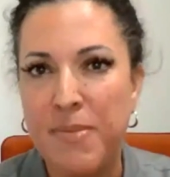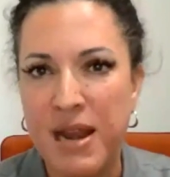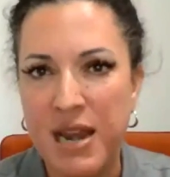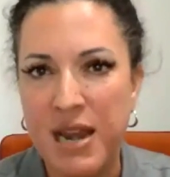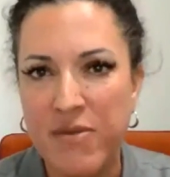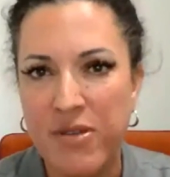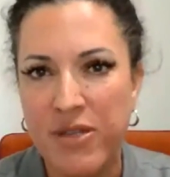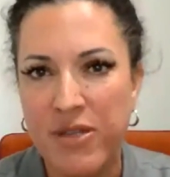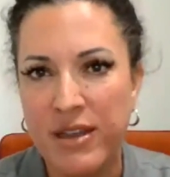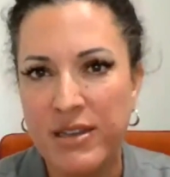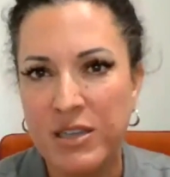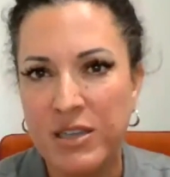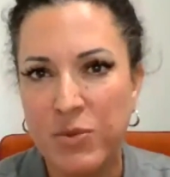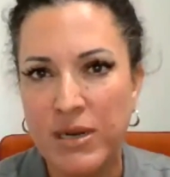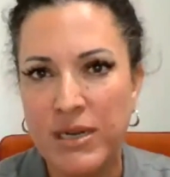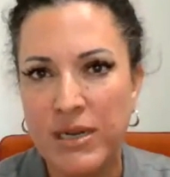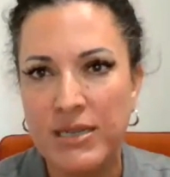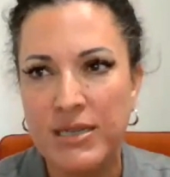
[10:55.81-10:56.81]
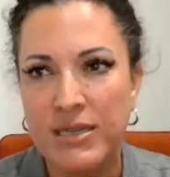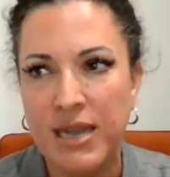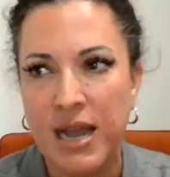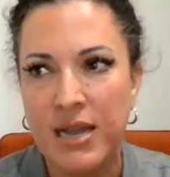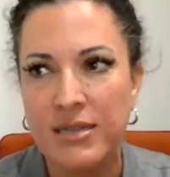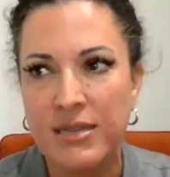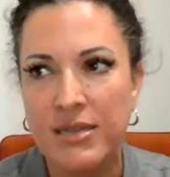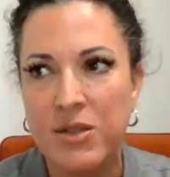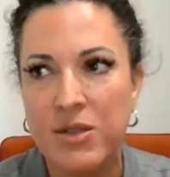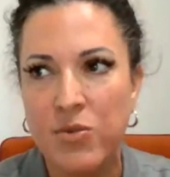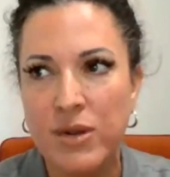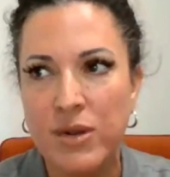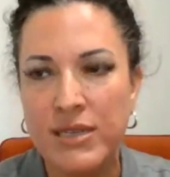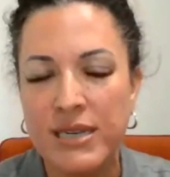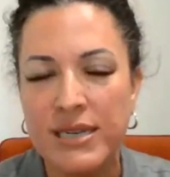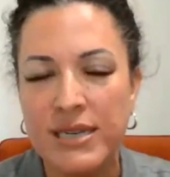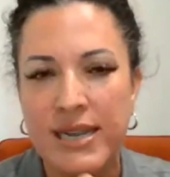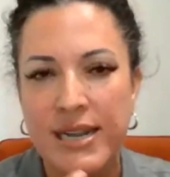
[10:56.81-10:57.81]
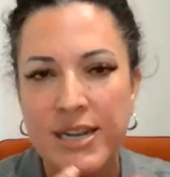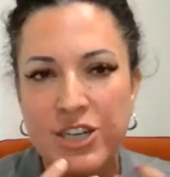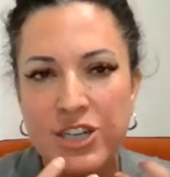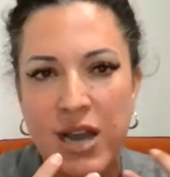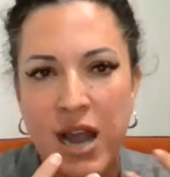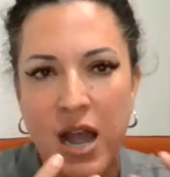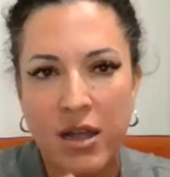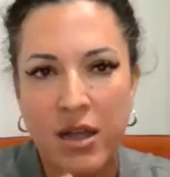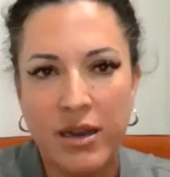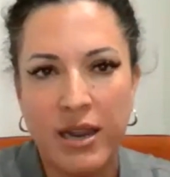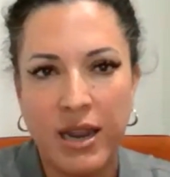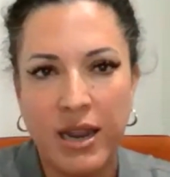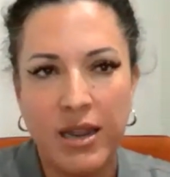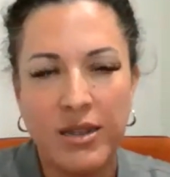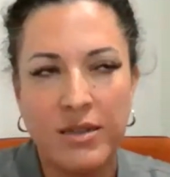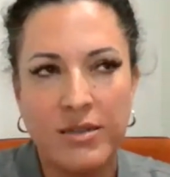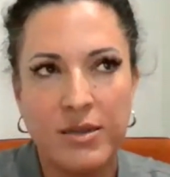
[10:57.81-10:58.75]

Many of the things that we discussed, and the reason intentionality